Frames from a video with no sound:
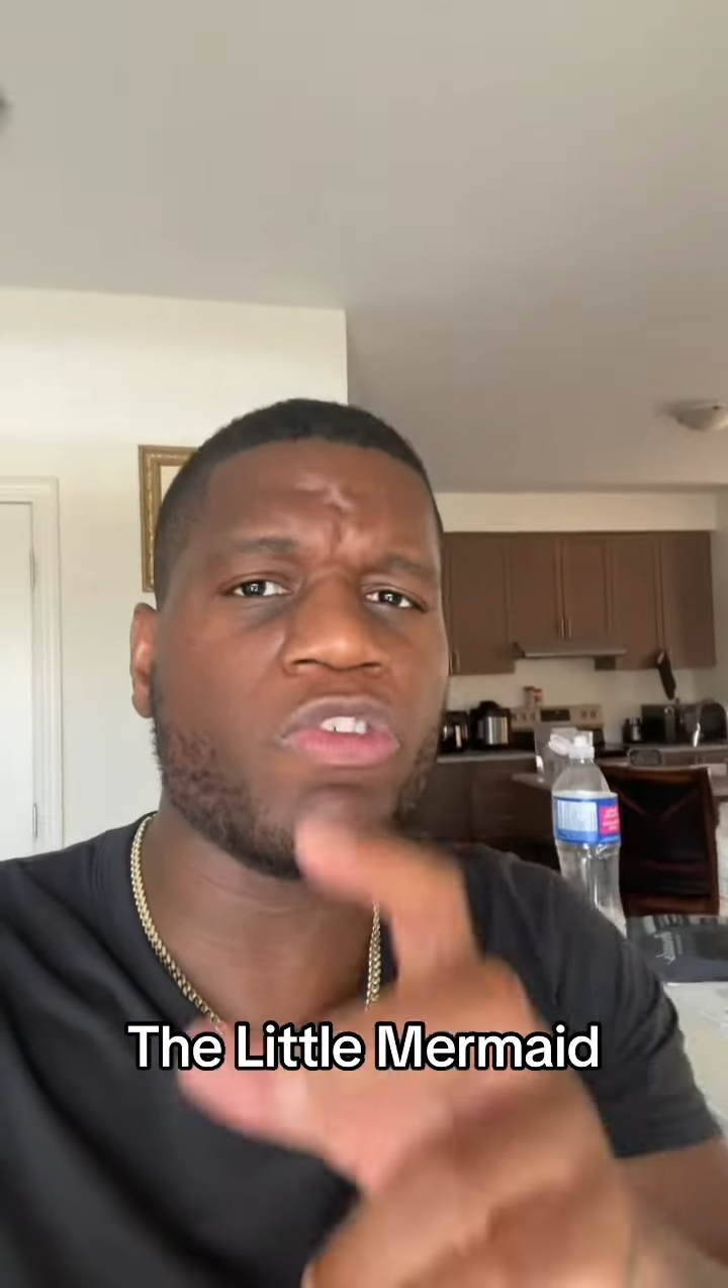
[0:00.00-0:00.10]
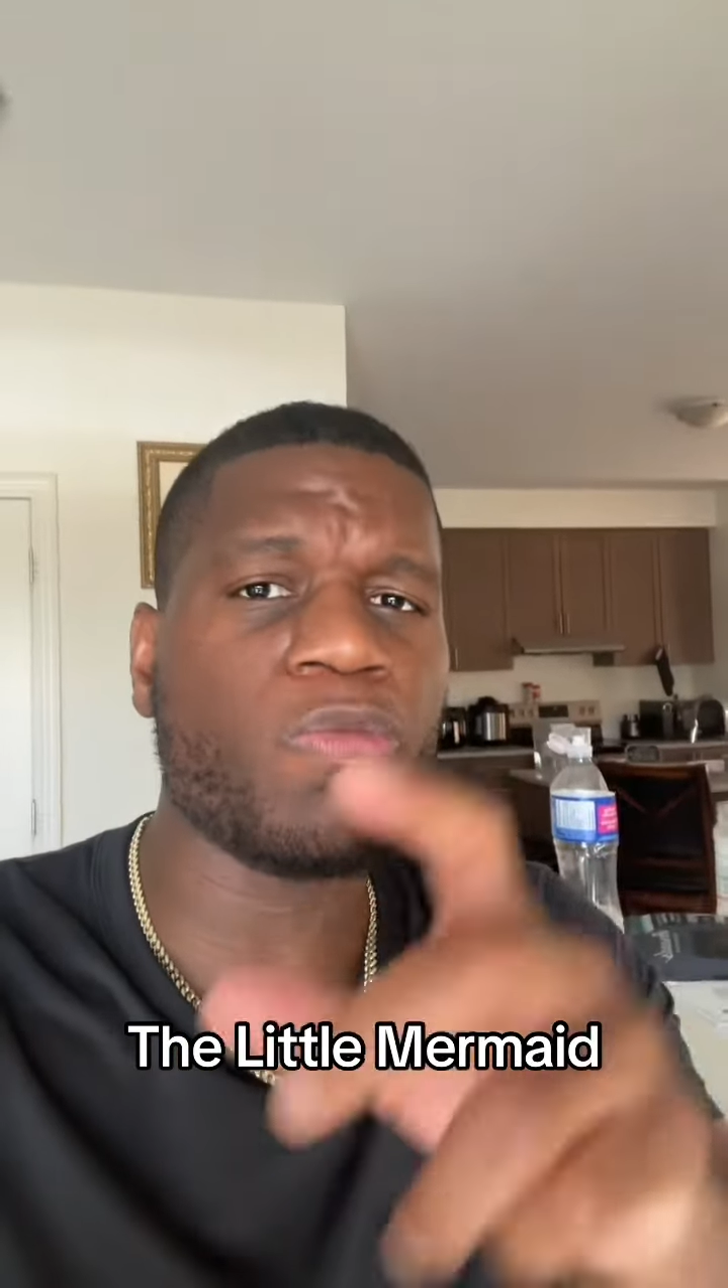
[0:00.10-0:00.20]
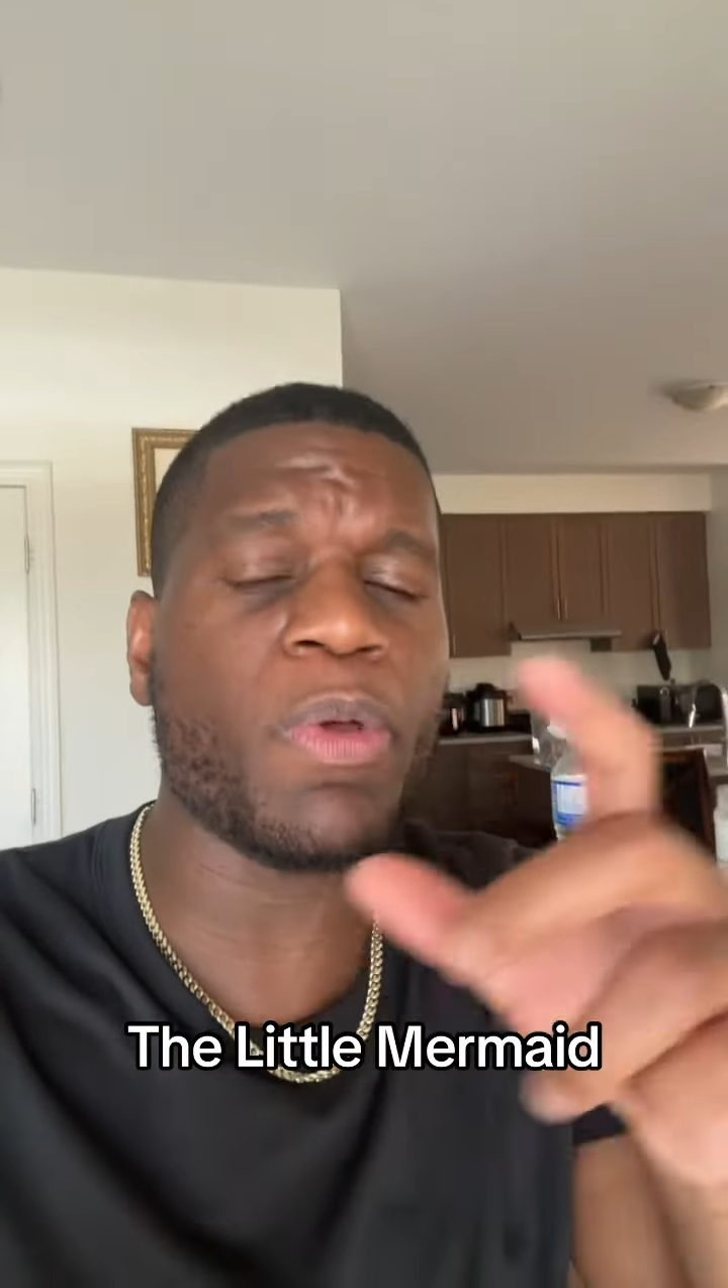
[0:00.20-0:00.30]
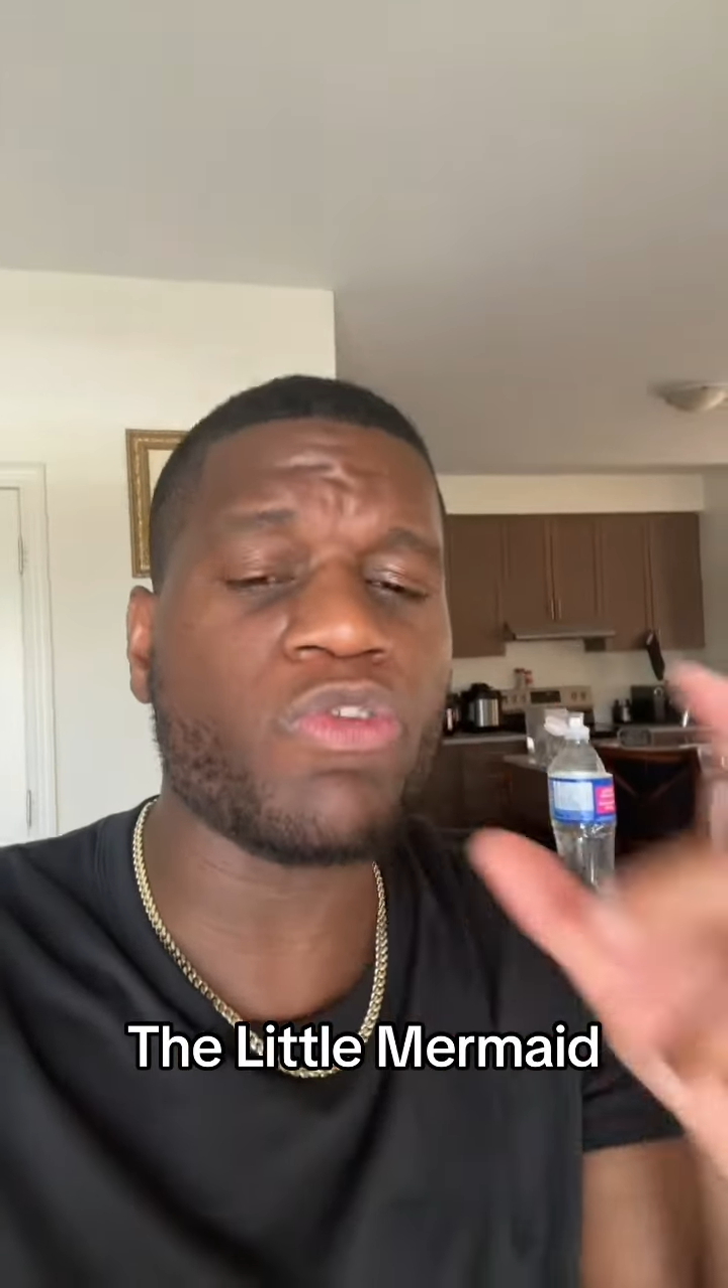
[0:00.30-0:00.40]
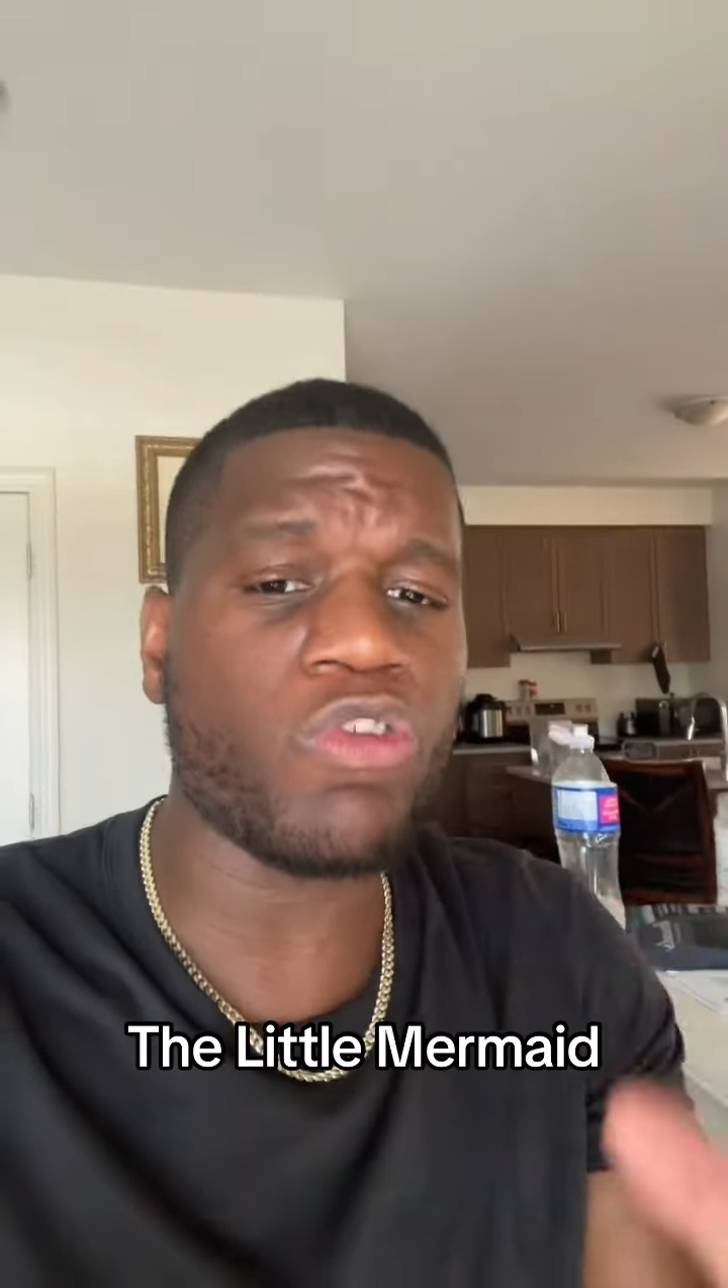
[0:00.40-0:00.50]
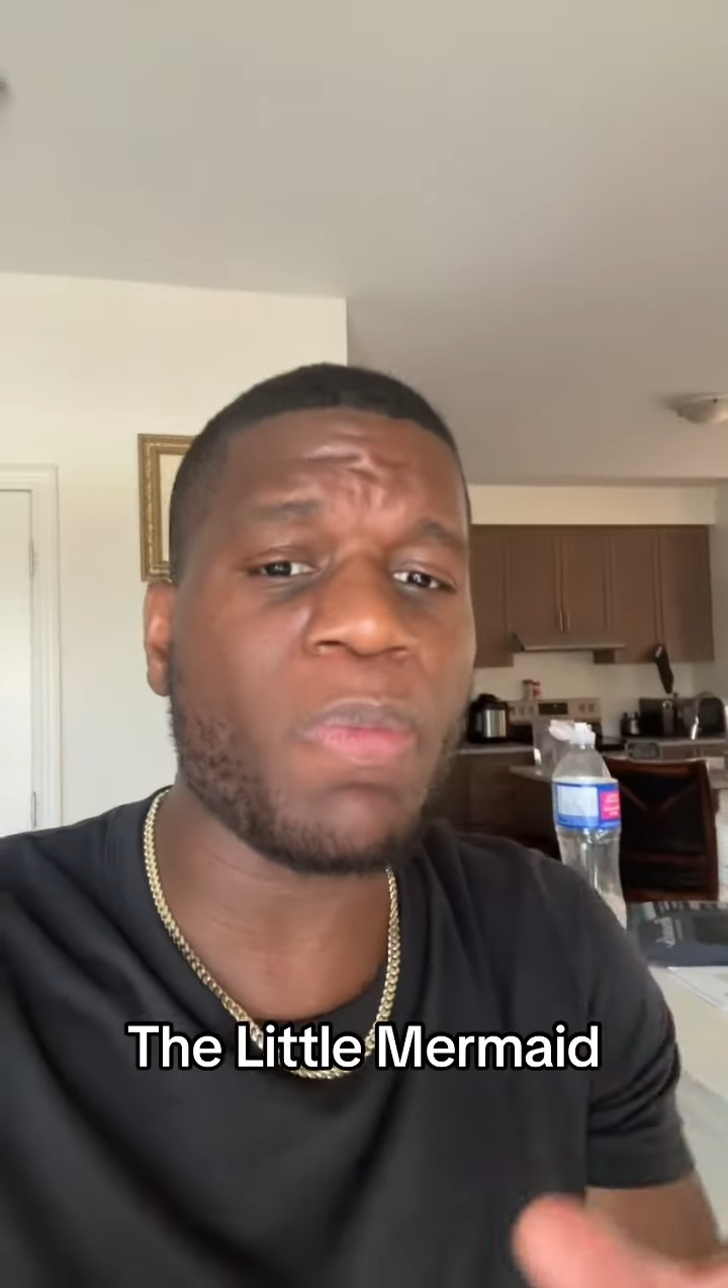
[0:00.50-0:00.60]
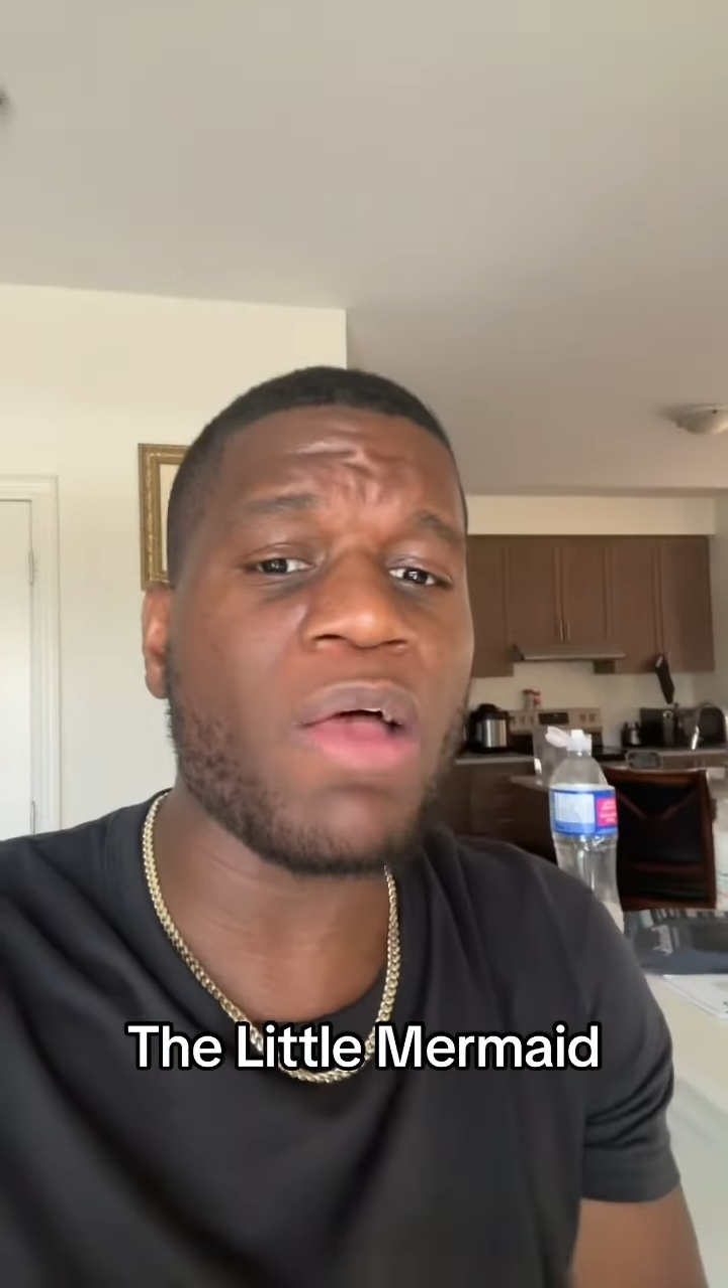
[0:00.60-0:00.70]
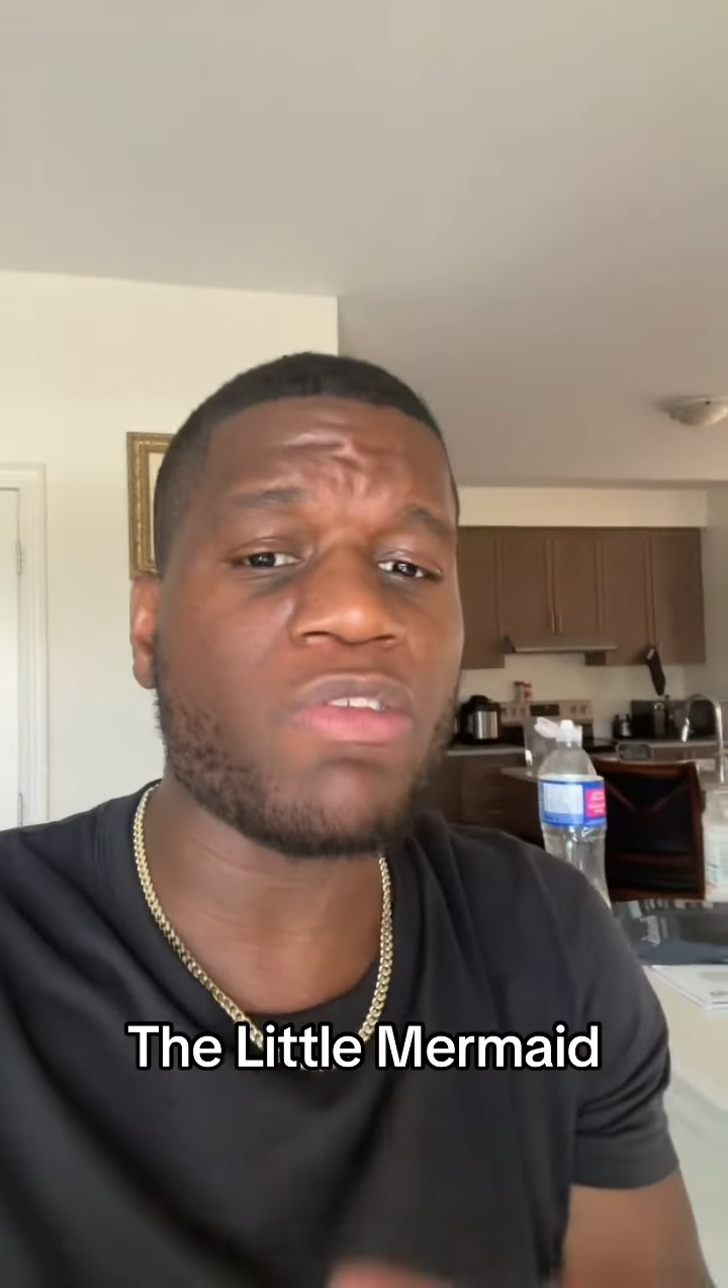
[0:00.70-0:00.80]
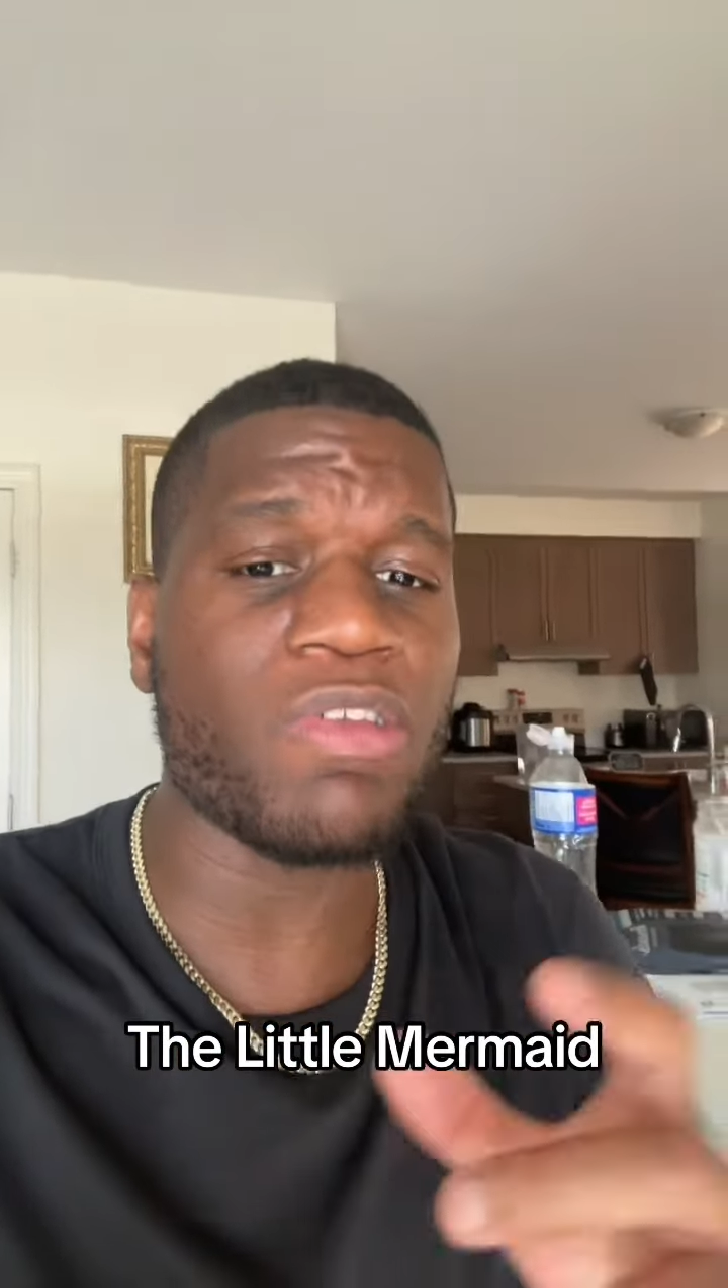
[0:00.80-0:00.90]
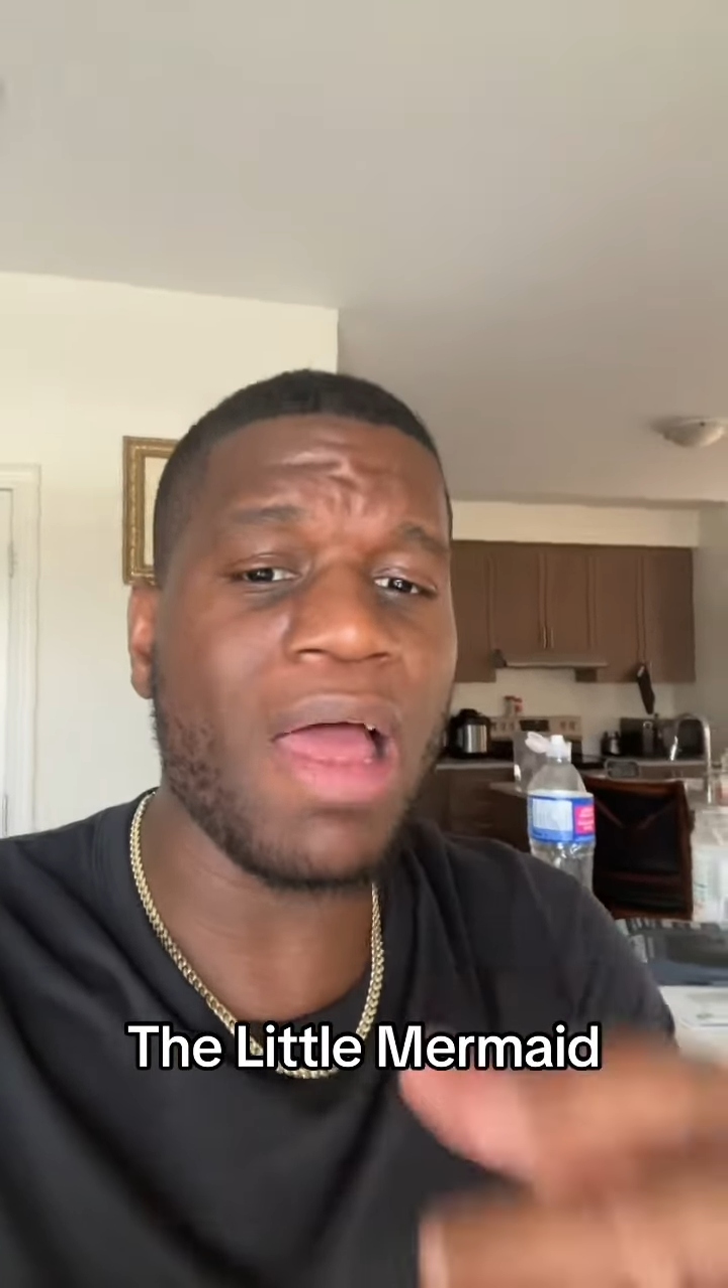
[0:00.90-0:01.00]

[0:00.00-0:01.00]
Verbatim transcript: the spiritual spouses